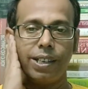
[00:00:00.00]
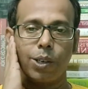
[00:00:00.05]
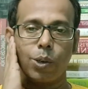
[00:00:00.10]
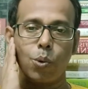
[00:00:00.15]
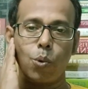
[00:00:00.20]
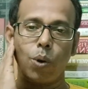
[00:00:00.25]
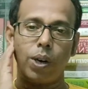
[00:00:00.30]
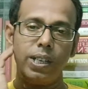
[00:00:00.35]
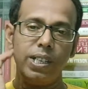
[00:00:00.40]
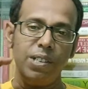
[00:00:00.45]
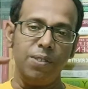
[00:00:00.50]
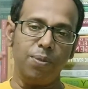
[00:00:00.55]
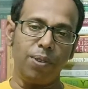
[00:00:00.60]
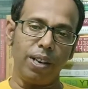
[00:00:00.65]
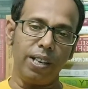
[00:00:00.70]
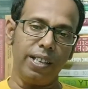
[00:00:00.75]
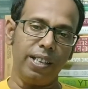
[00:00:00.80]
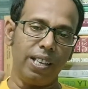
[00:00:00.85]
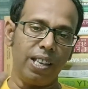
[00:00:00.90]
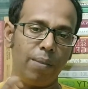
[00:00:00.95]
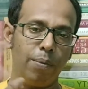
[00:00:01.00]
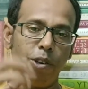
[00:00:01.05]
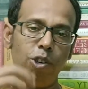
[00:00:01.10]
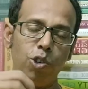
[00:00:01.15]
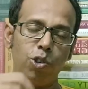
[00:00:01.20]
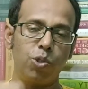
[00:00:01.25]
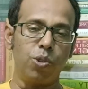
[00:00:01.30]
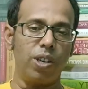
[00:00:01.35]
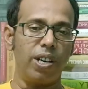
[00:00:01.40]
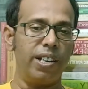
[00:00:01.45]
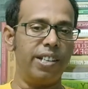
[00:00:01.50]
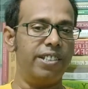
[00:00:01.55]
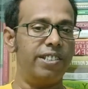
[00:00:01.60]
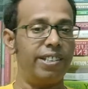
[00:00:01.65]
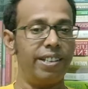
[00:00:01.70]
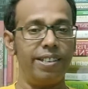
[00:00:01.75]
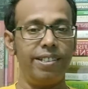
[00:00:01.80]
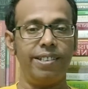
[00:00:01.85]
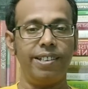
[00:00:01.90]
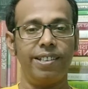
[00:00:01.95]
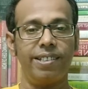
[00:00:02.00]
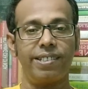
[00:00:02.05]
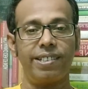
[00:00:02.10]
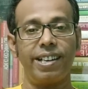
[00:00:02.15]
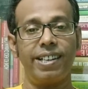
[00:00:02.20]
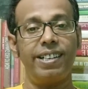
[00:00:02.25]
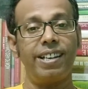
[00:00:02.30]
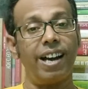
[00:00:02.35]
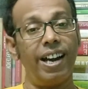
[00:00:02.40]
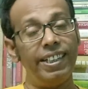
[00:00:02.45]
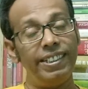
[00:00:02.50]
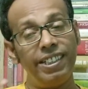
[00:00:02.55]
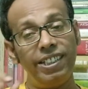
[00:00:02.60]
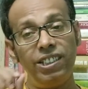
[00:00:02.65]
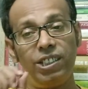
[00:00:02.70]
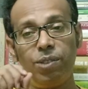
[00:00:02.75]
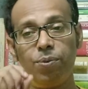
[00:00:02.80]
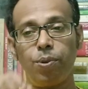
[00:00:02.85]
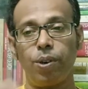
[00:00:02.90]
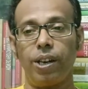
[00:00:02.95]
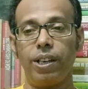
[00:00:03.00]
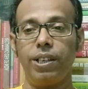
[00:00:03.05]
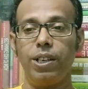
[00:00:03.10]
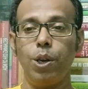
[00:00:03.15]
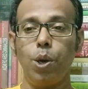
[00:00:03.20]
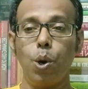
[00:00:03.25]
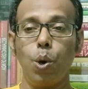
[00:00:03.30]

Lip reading: qualify evolutionary changes and identify